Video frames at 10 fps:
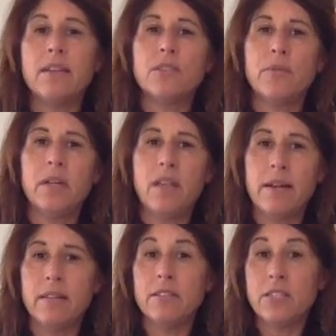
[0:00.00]
That's where a
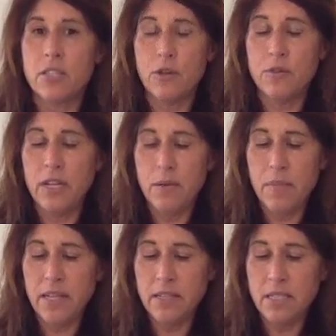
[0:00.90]
lot of the sodium
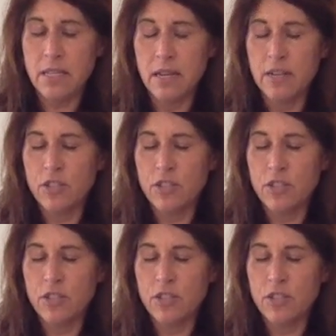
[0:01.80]
is.